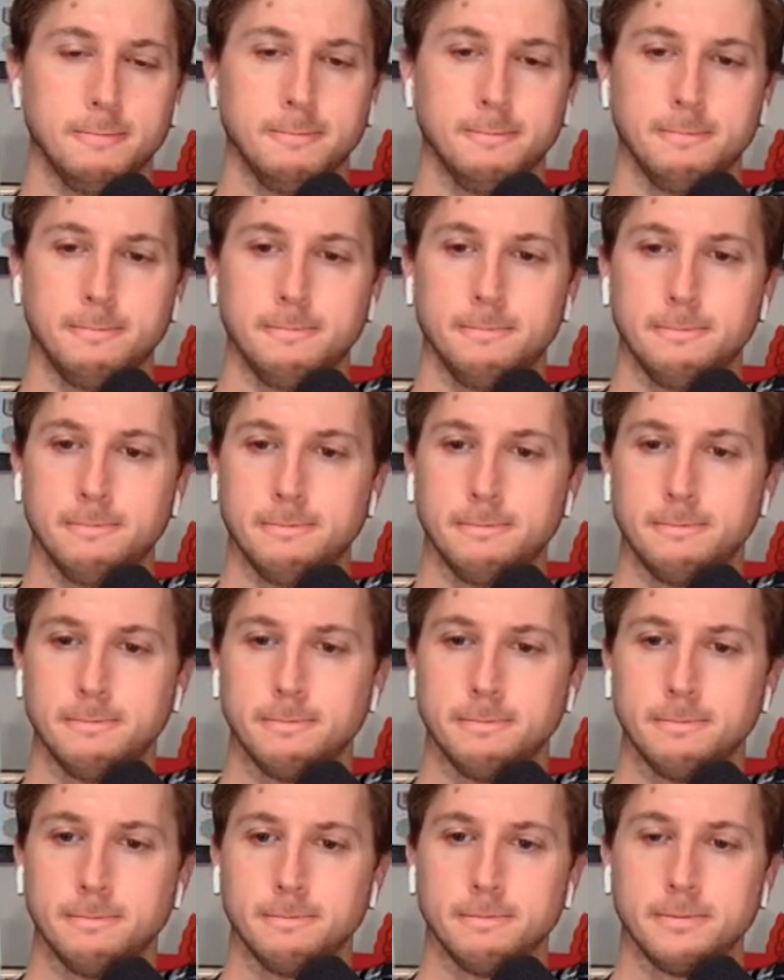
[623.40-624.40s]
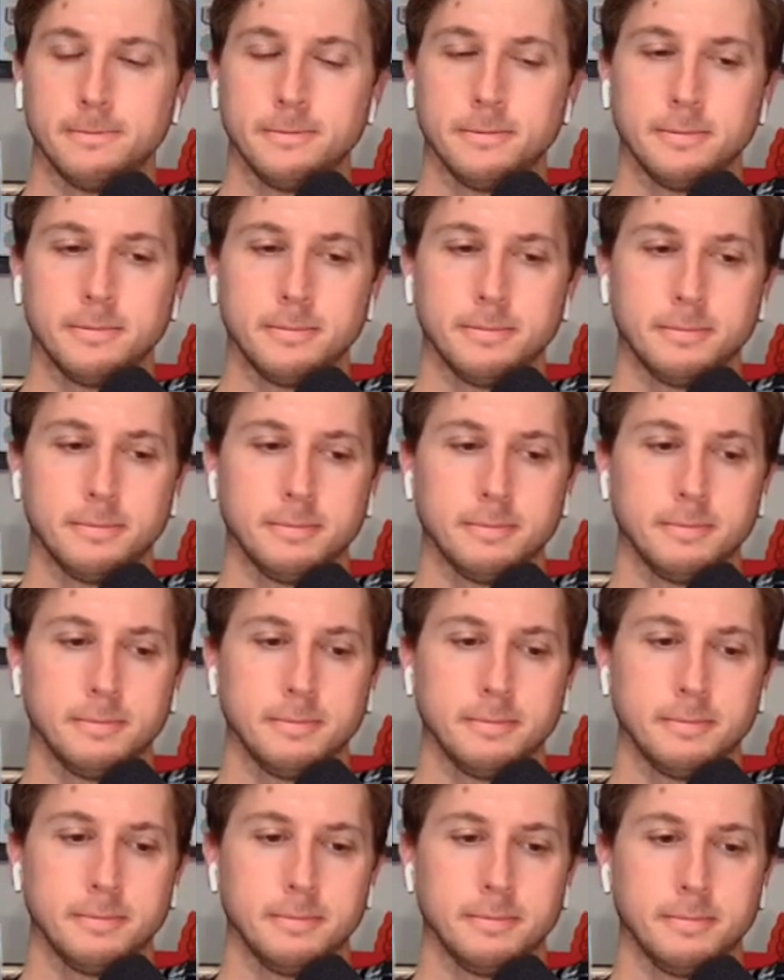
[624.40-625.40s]

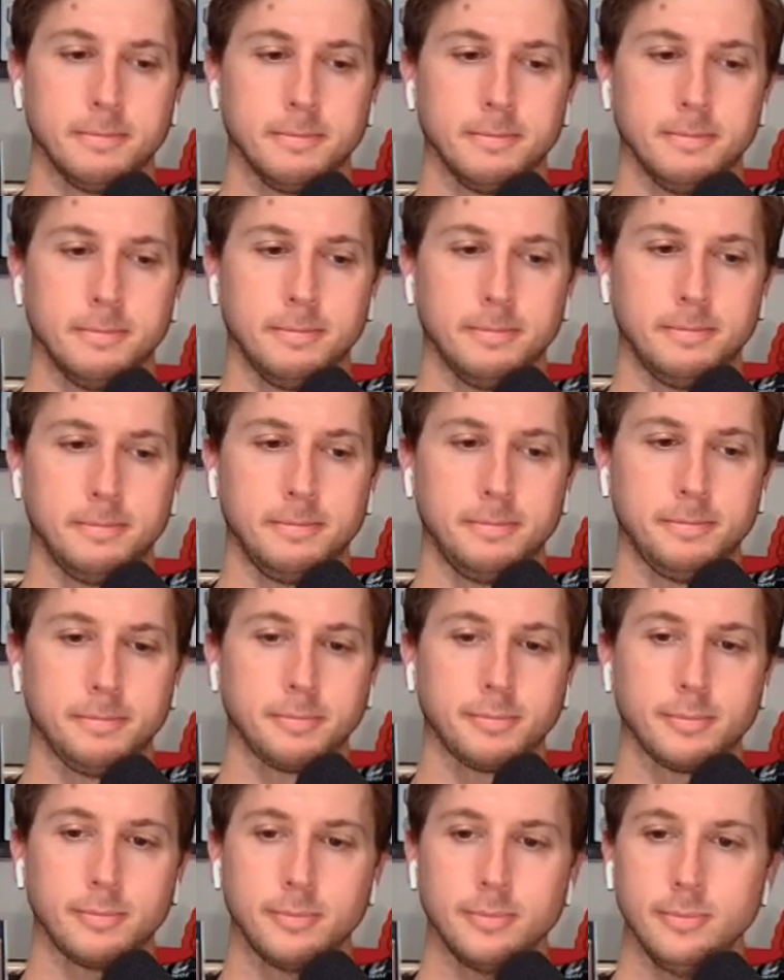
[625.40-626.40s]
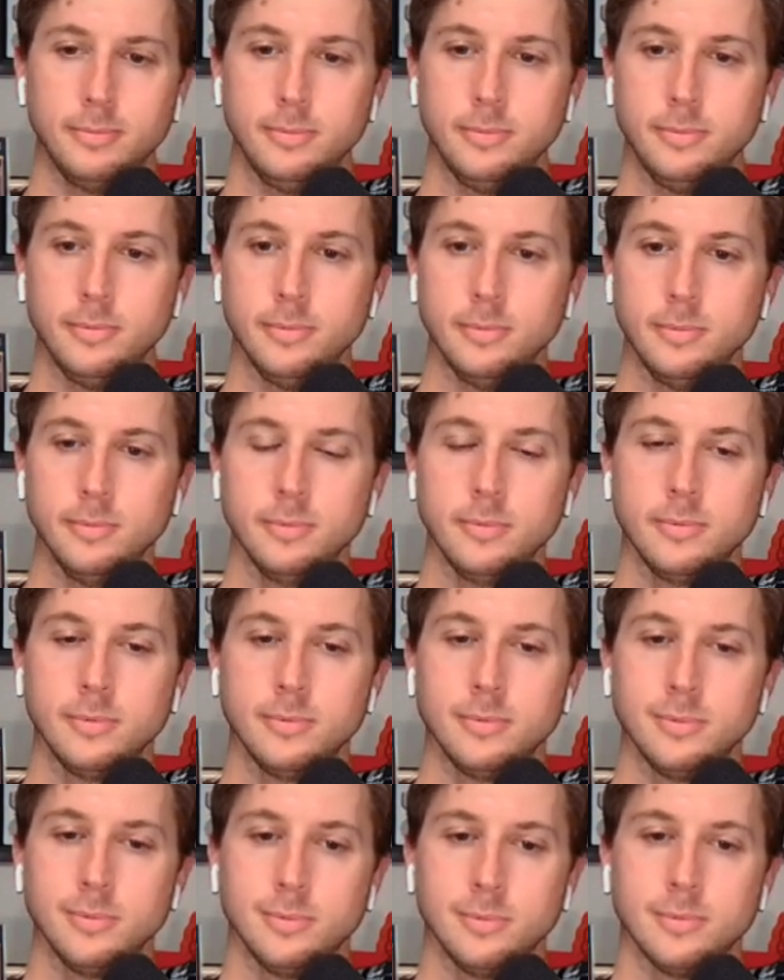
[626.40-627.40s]

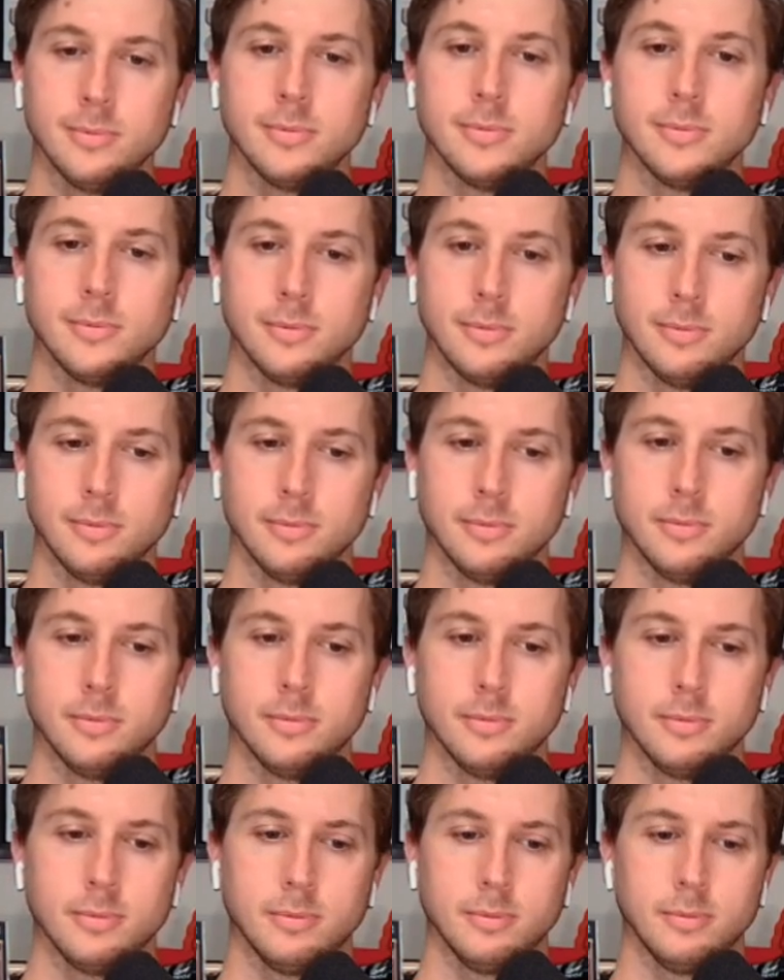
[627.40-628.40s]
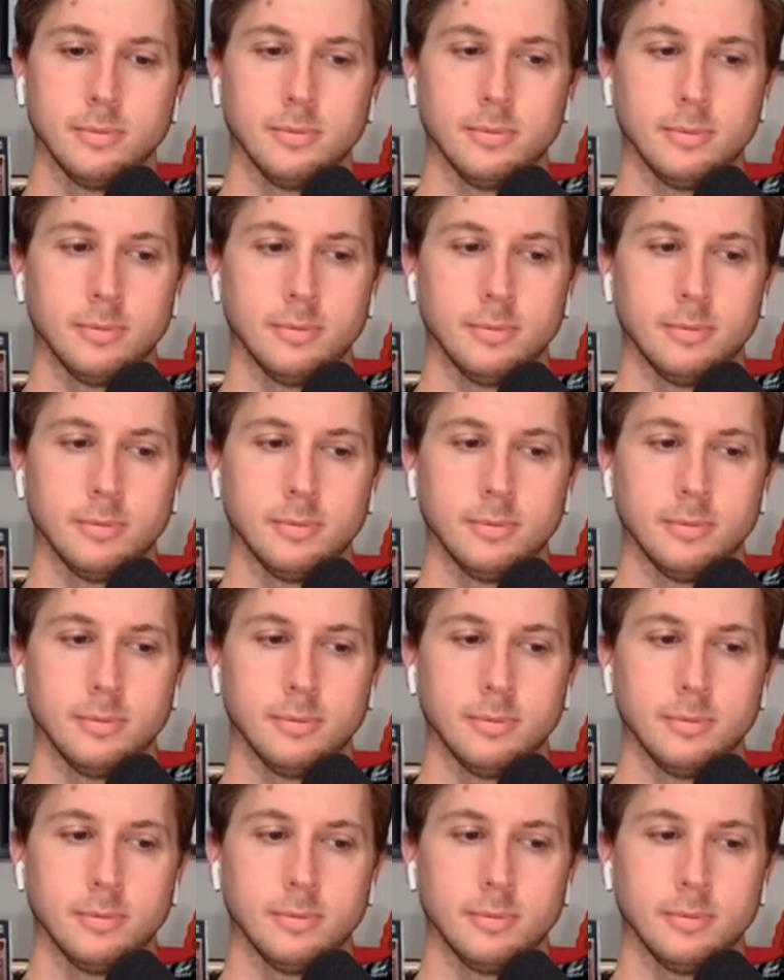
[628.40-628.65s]
(silent)